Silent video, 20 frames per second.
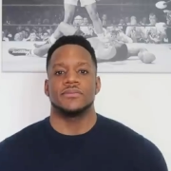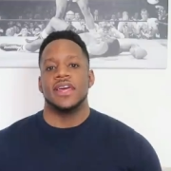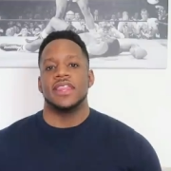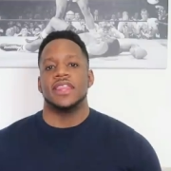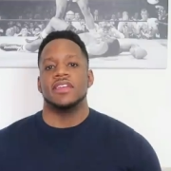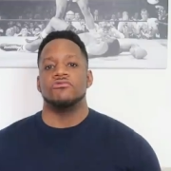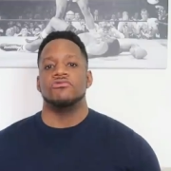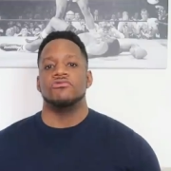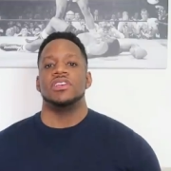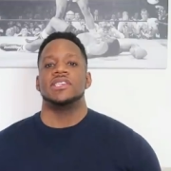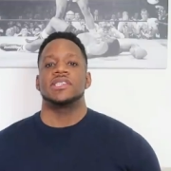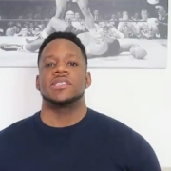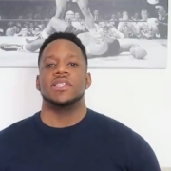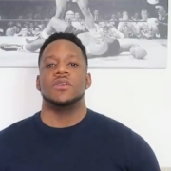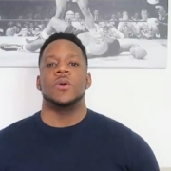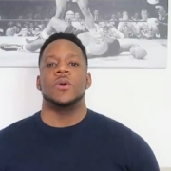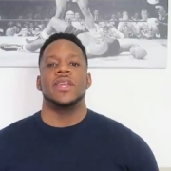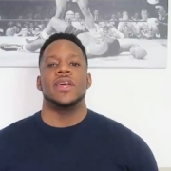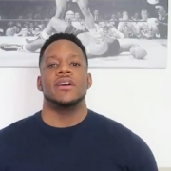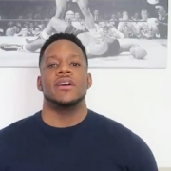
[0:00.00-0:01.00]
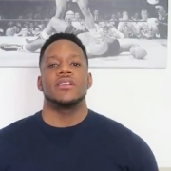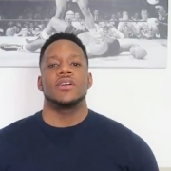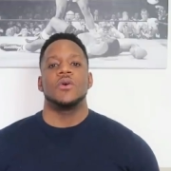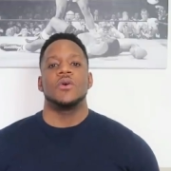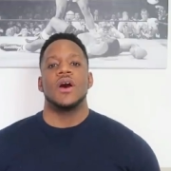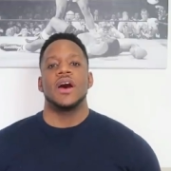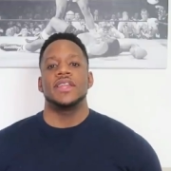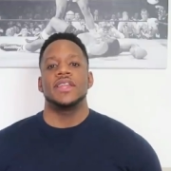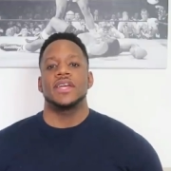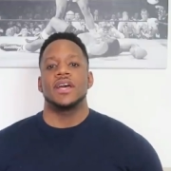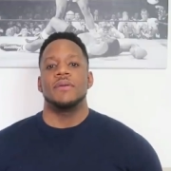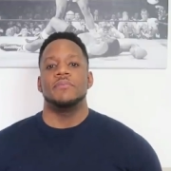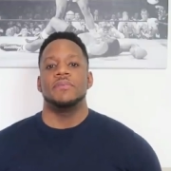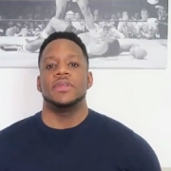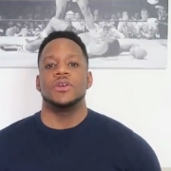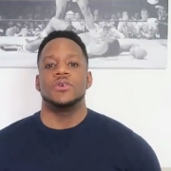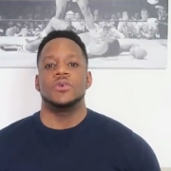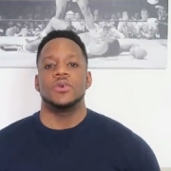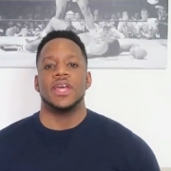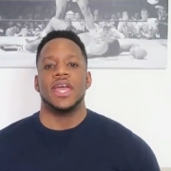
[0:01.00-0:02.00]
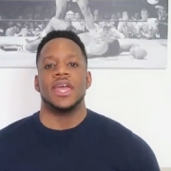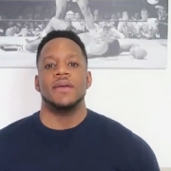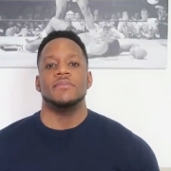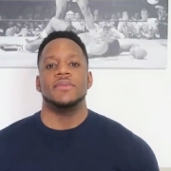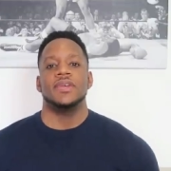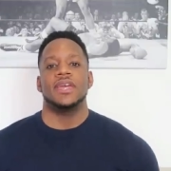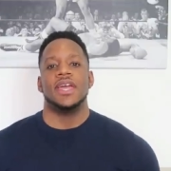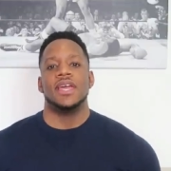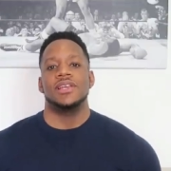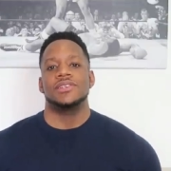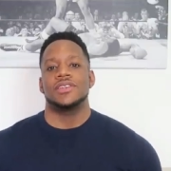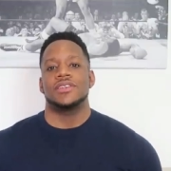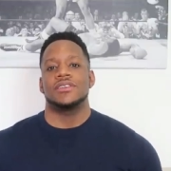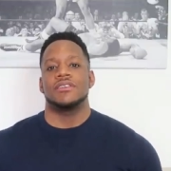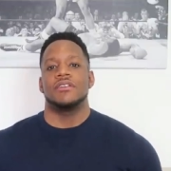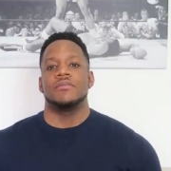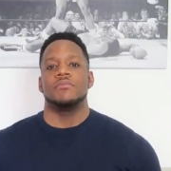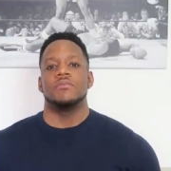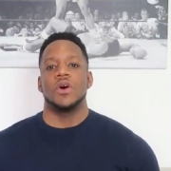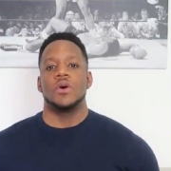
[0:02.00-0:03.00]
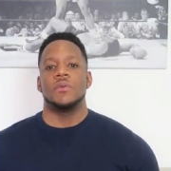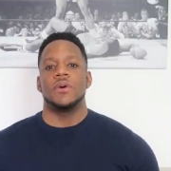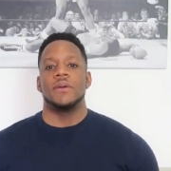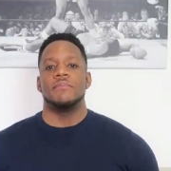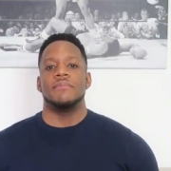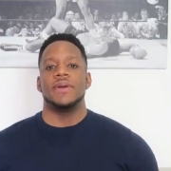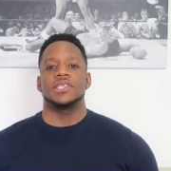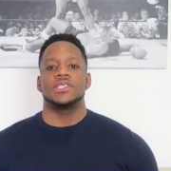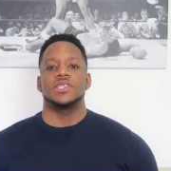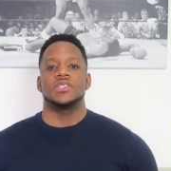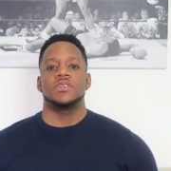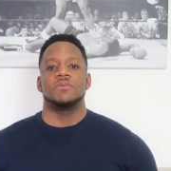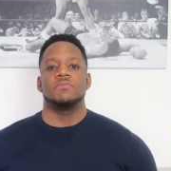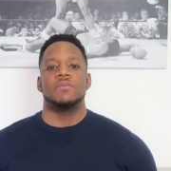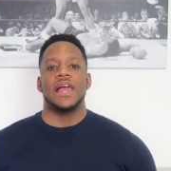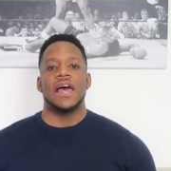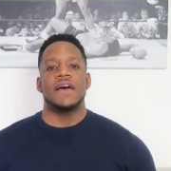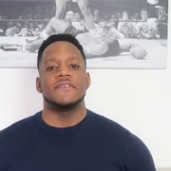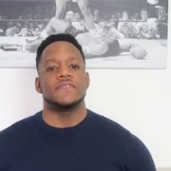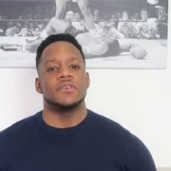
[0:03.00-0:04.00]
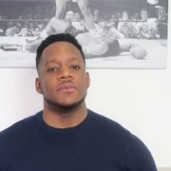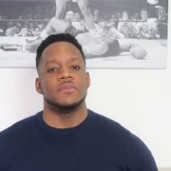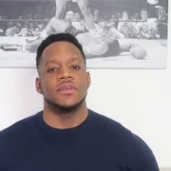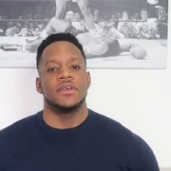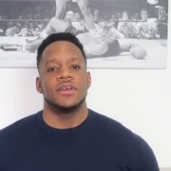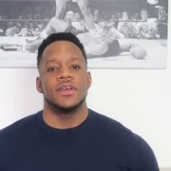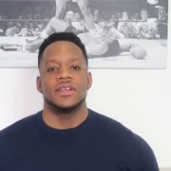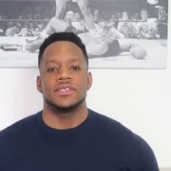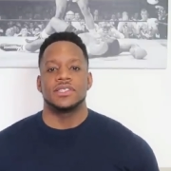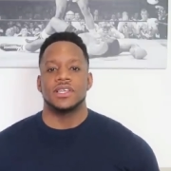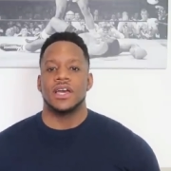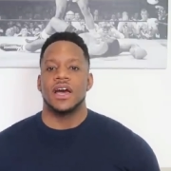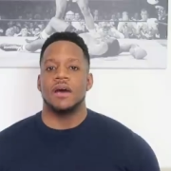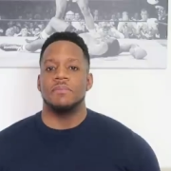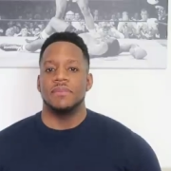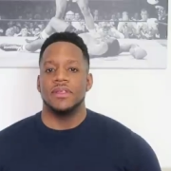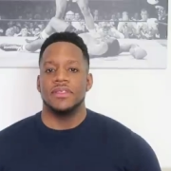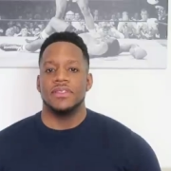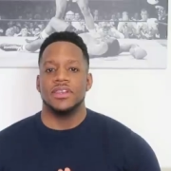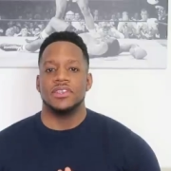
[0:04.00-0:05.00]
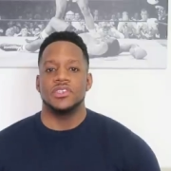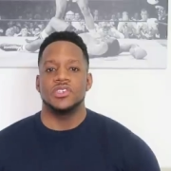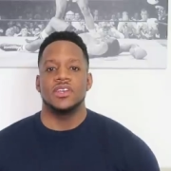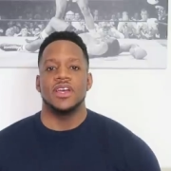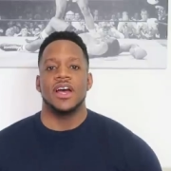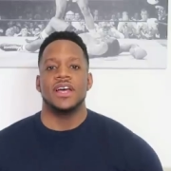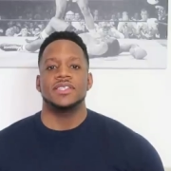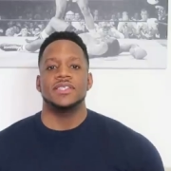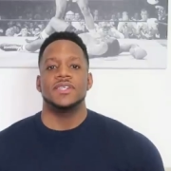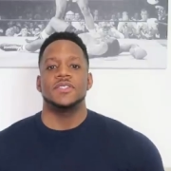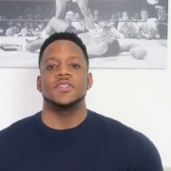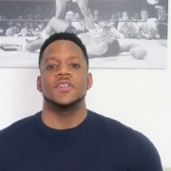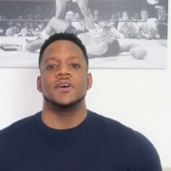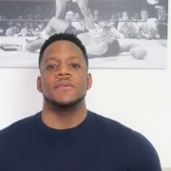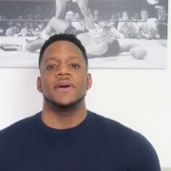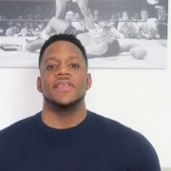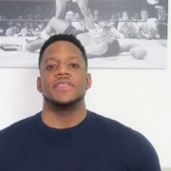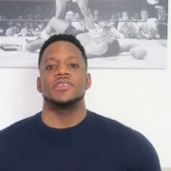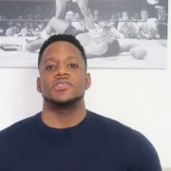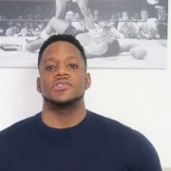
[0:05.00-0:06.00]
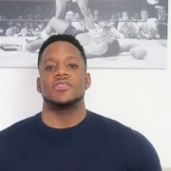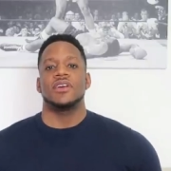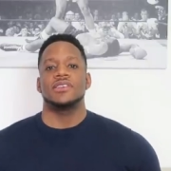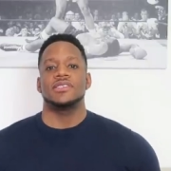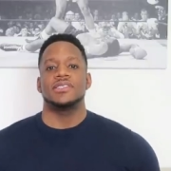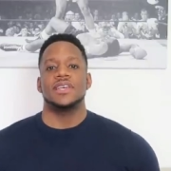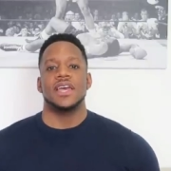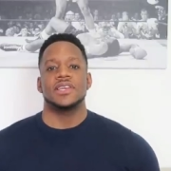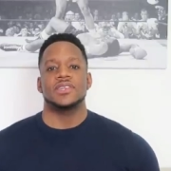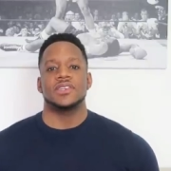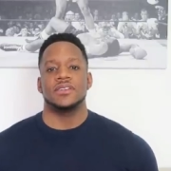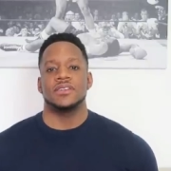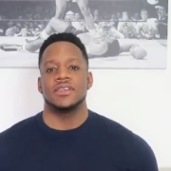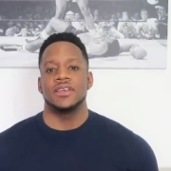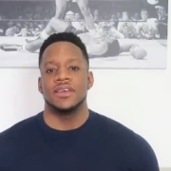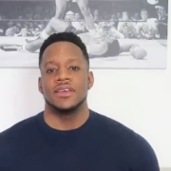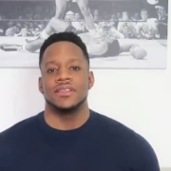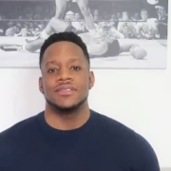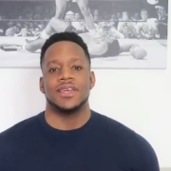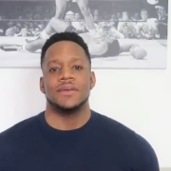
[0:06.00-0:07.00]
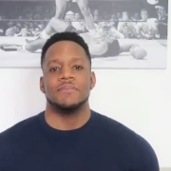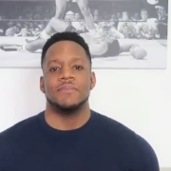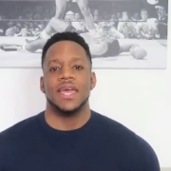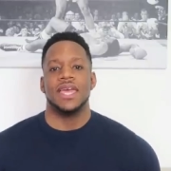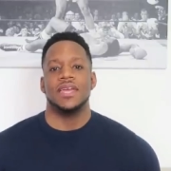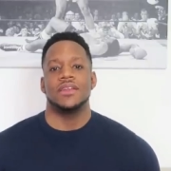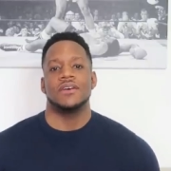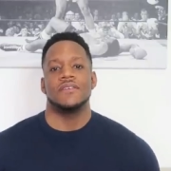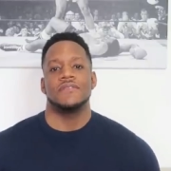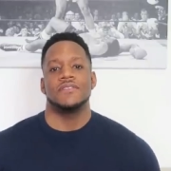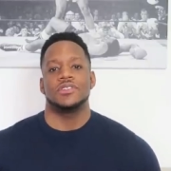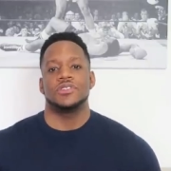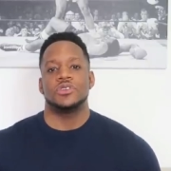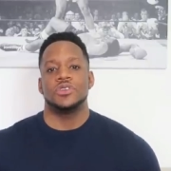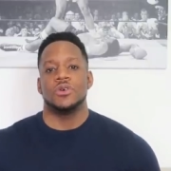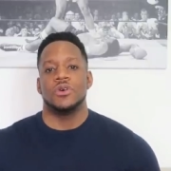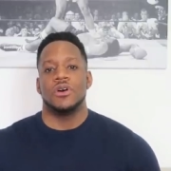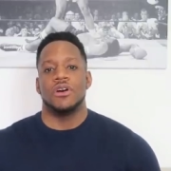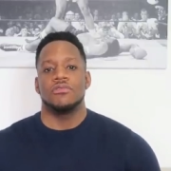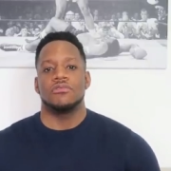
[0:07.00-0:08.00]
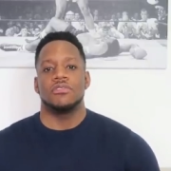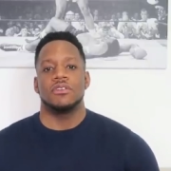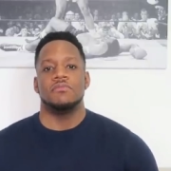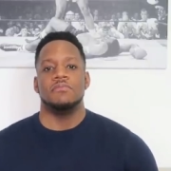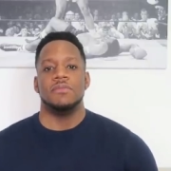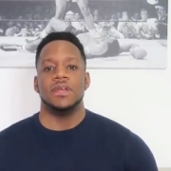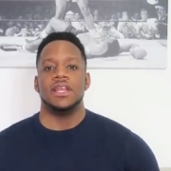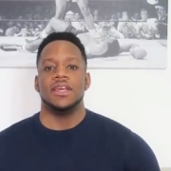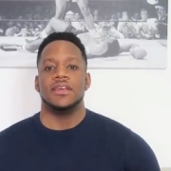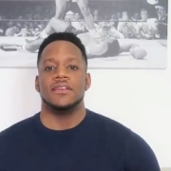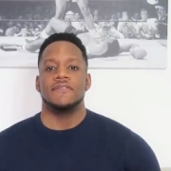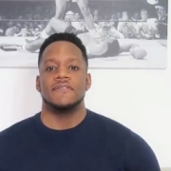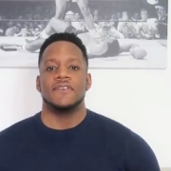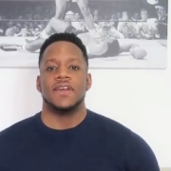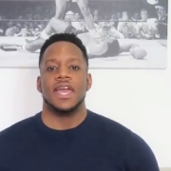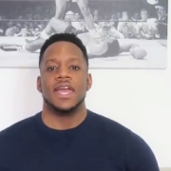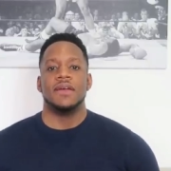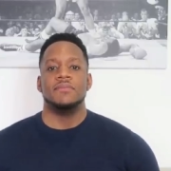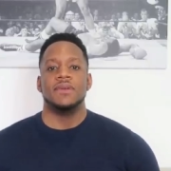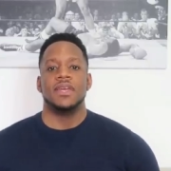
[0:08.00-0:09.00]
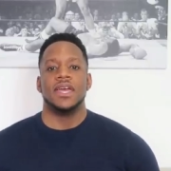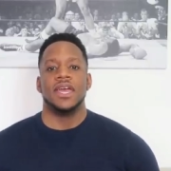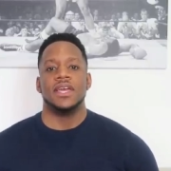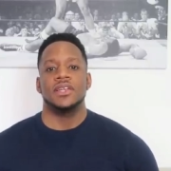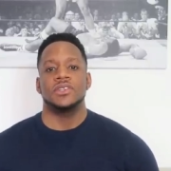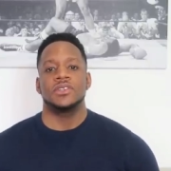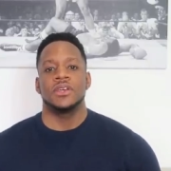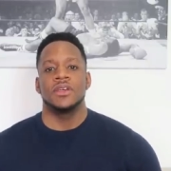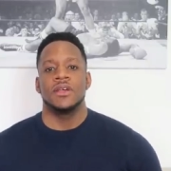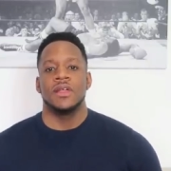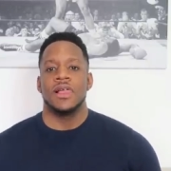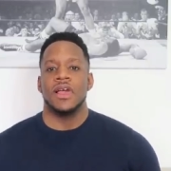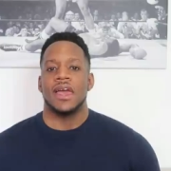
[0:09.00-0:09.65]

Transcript: Now they recently went out and acquired a company called Mgage and they're a mobile messaging platform. So a couple of things you guys need to know about this transaction. They paid over 200 million for Mgage